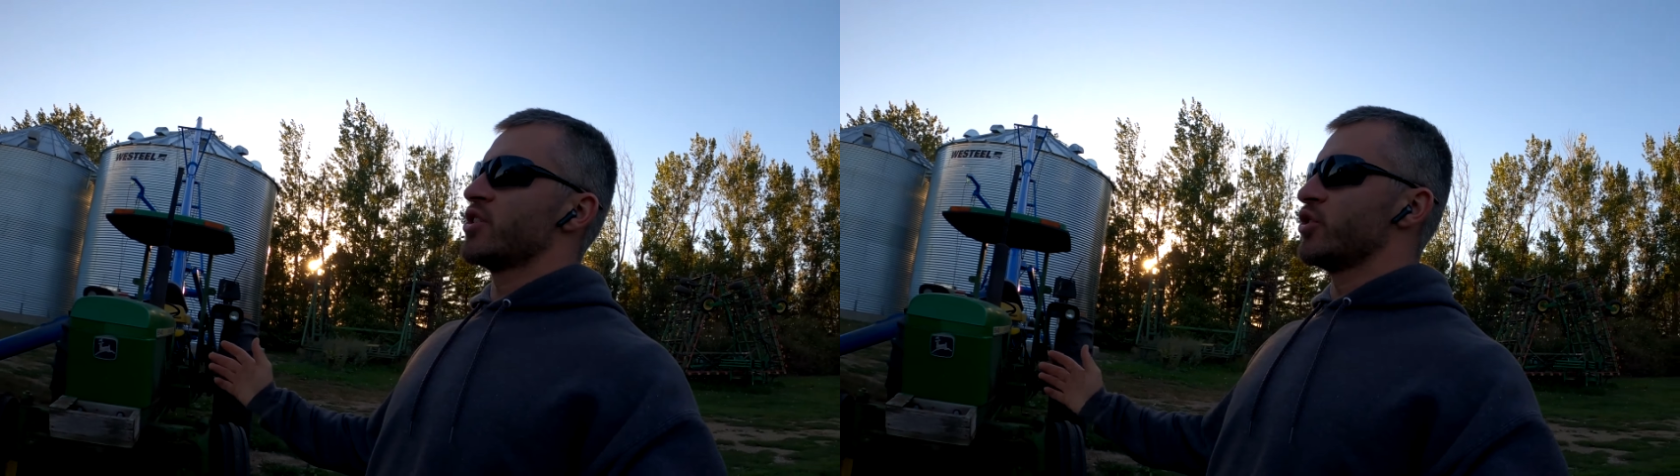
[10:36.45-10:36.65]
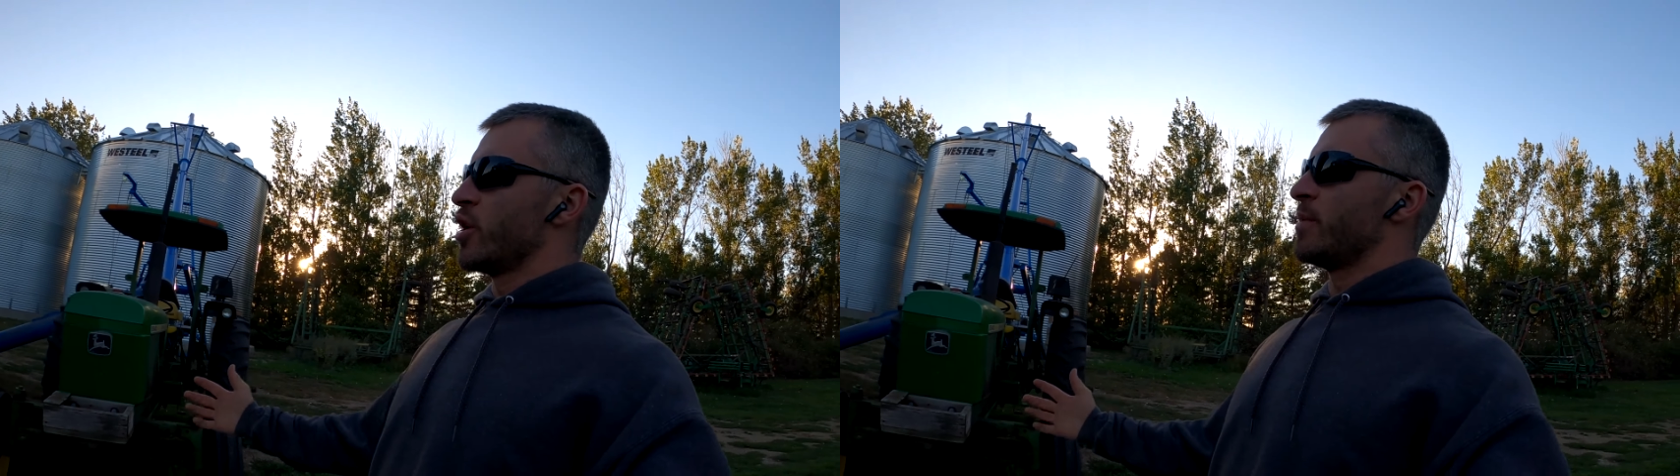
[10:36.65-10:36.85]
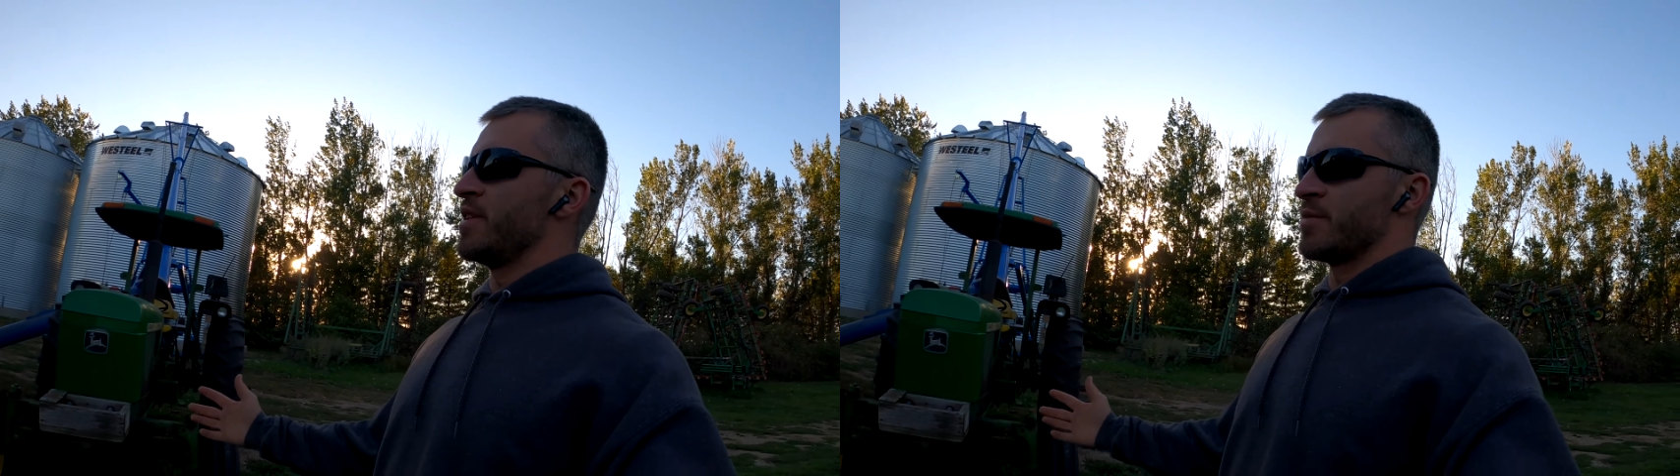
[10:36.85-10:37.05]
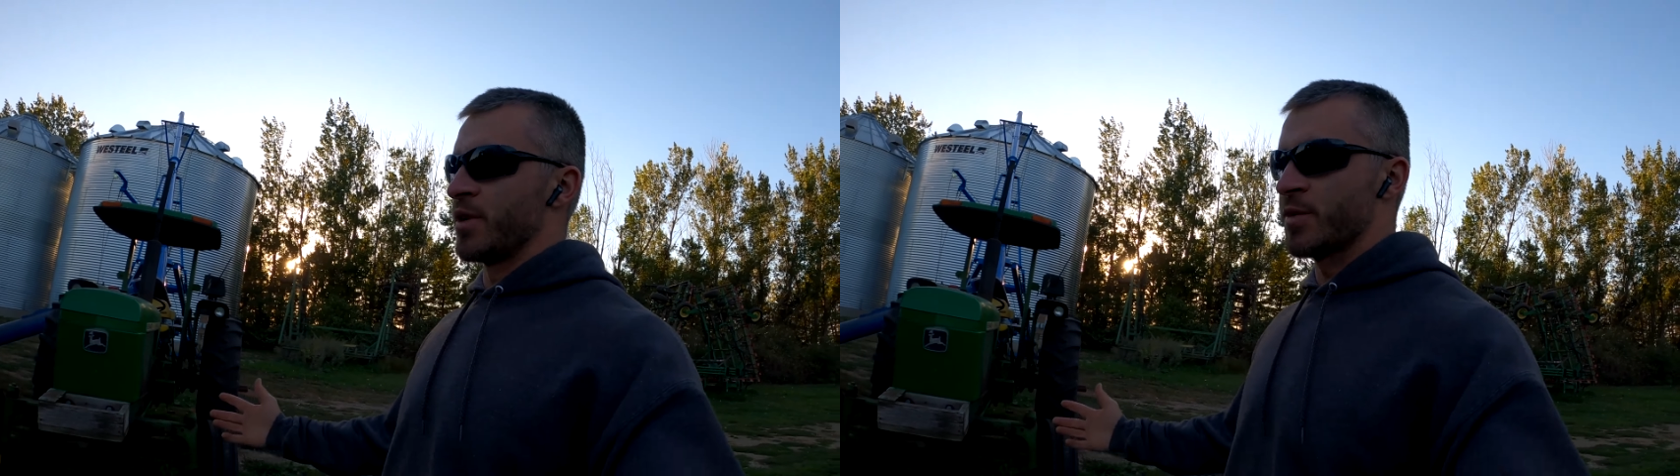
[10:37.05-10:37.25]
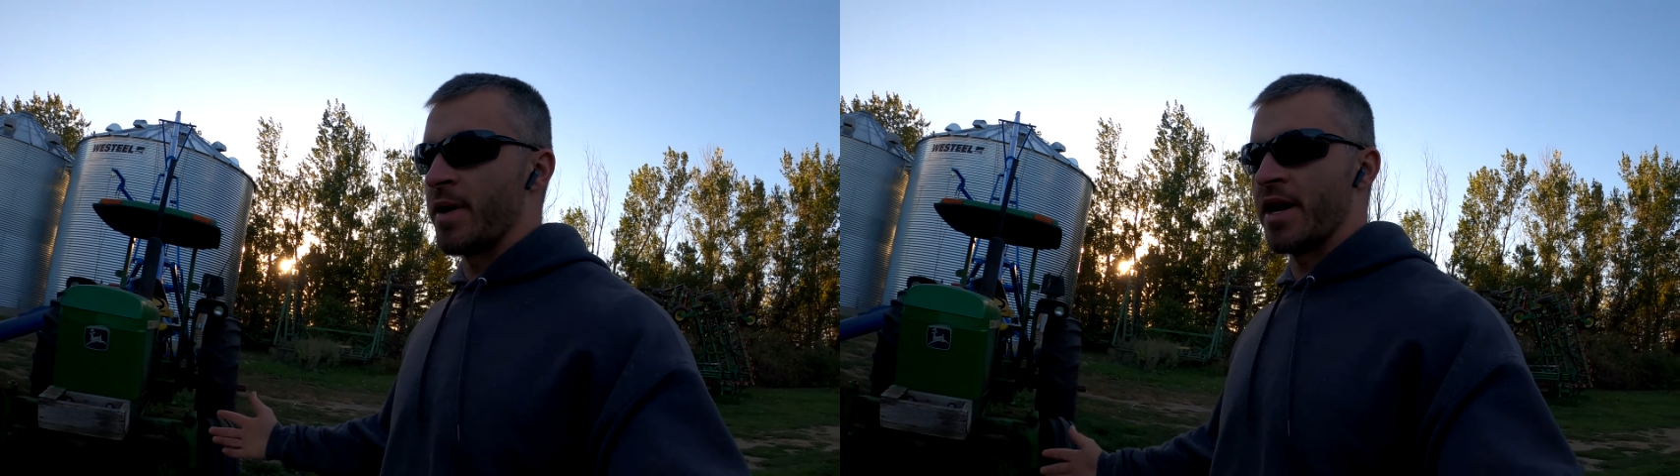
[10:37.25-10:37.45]
soybeans
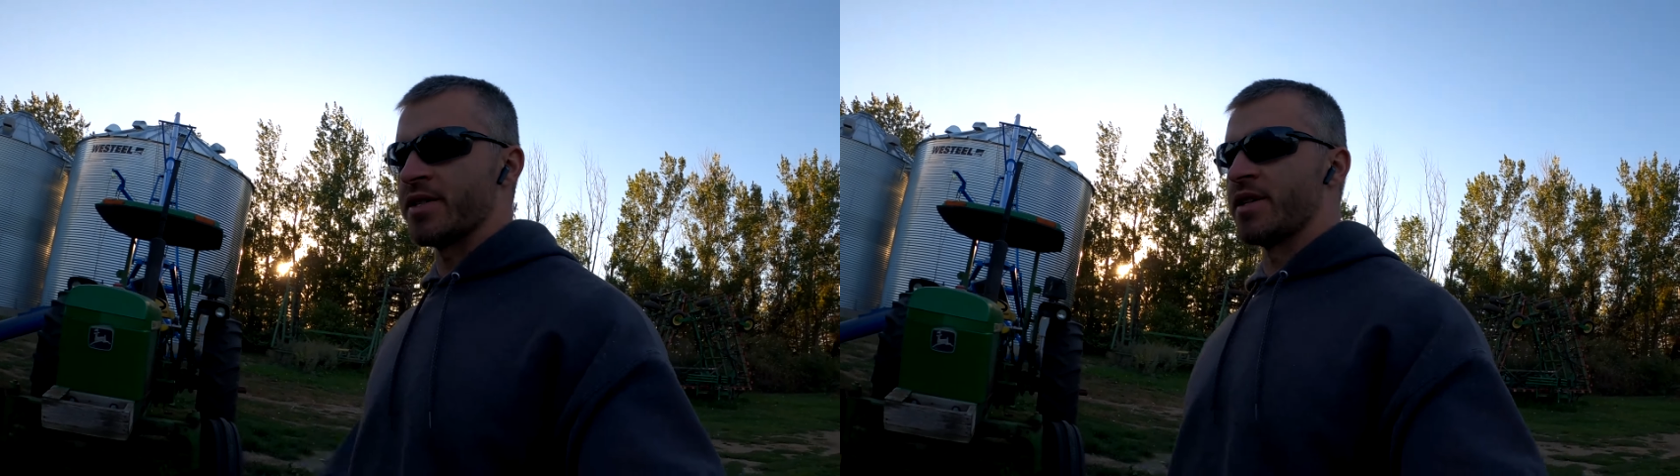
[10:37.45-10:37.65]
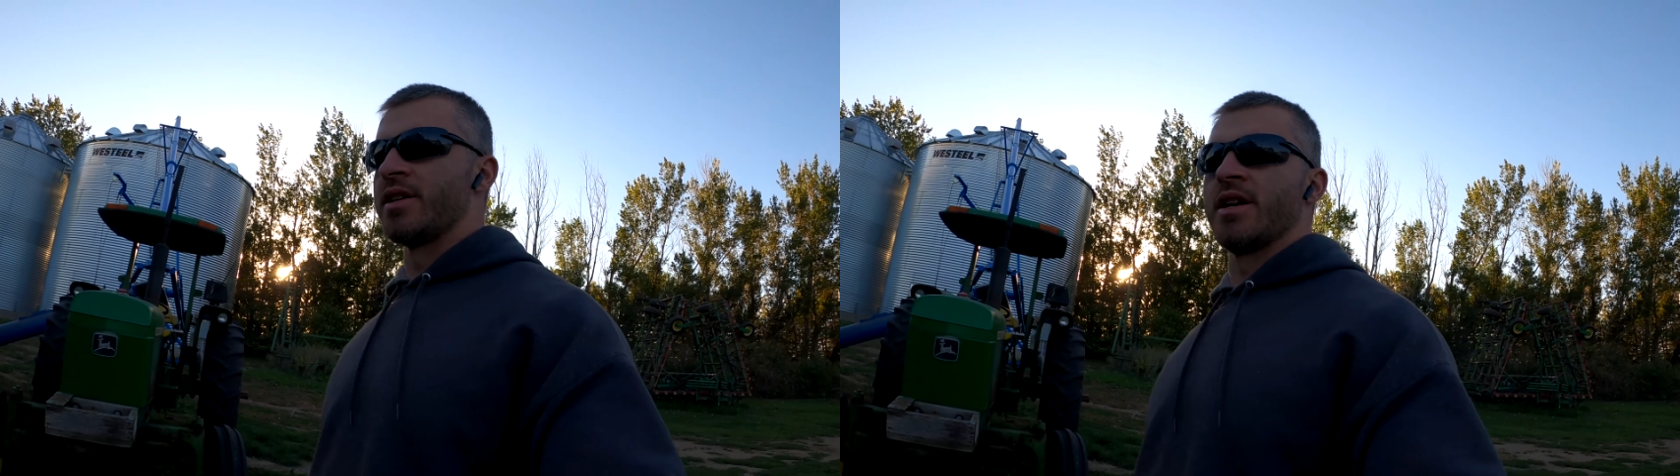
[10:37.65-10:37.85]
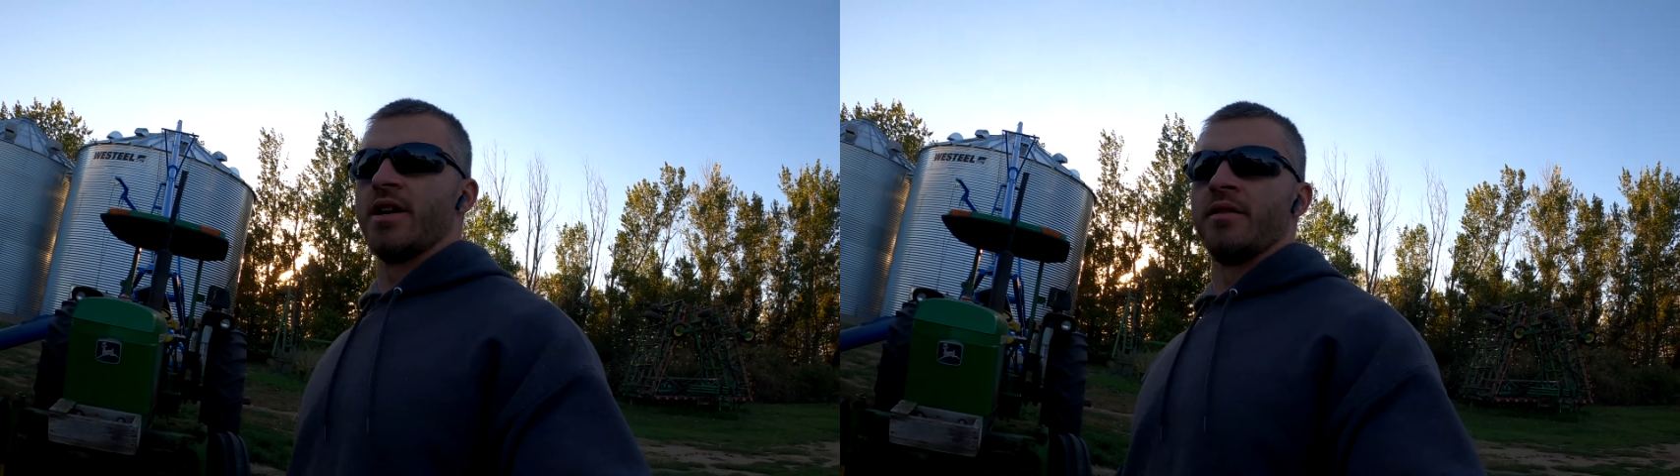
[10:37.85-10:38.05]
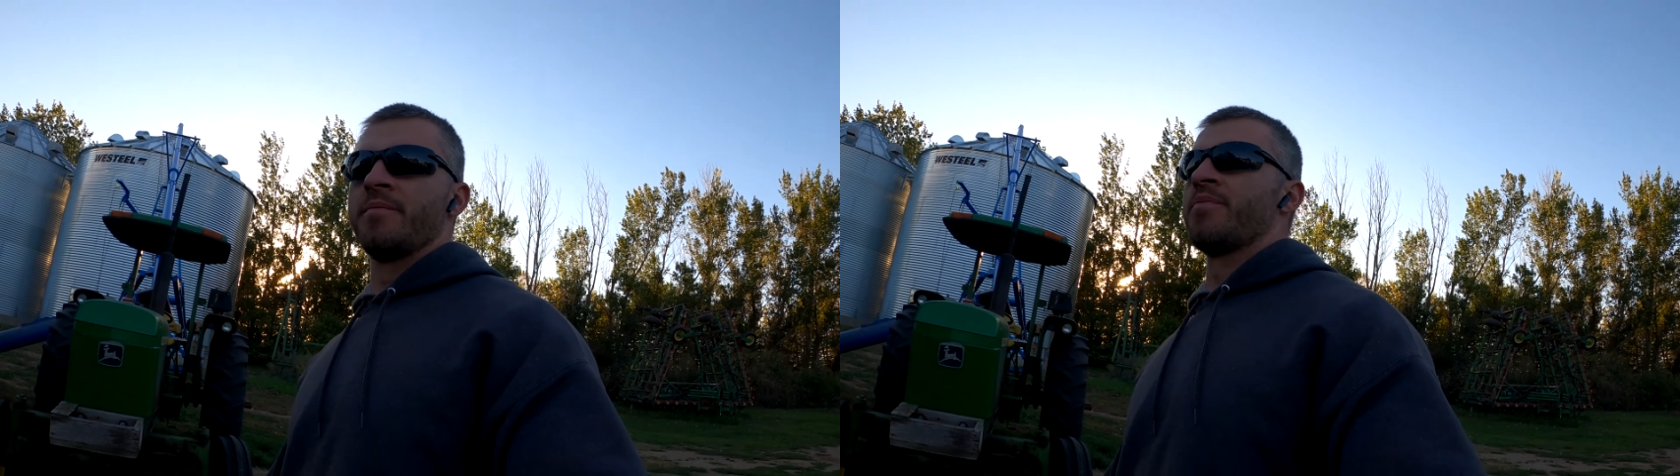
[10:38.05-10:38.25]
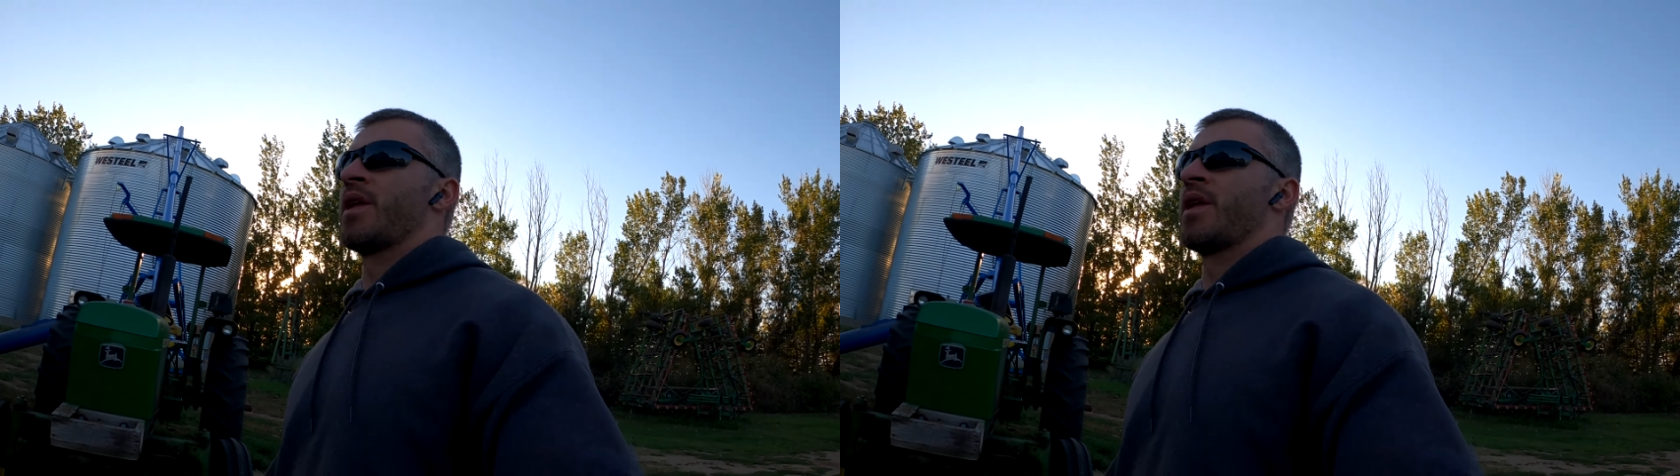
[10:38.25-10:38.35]
much past sundown,